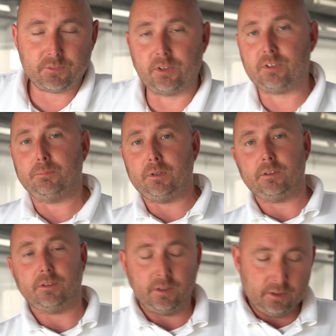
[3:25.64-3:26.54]
So
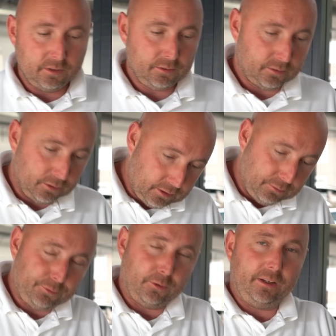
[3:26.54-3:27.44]
demand
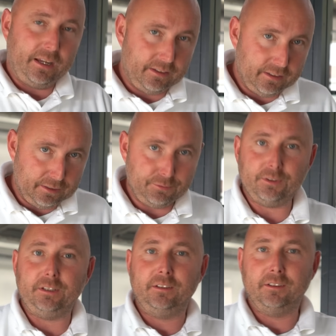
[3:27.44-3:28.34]
looking for any
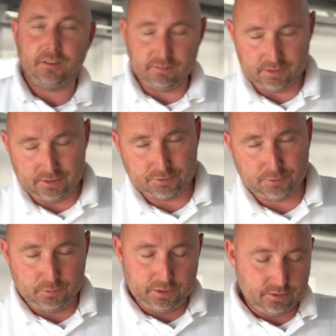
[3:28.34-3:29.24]
EV over the last
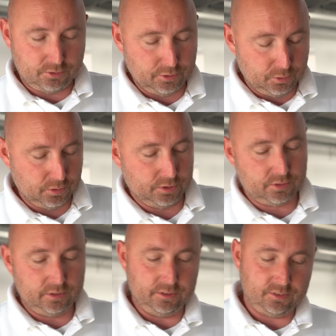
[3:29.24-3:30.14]
4 weeks during
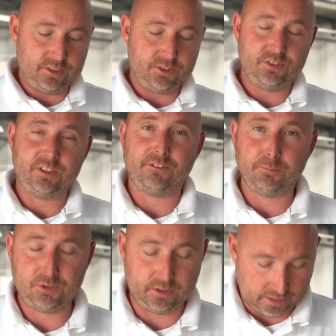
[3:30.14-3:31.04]
August is
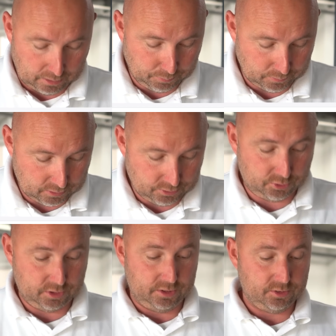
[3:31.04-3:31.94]
67% up on
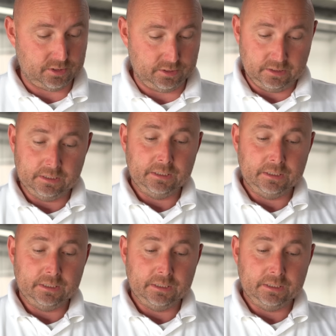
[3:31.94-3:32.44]
last year. So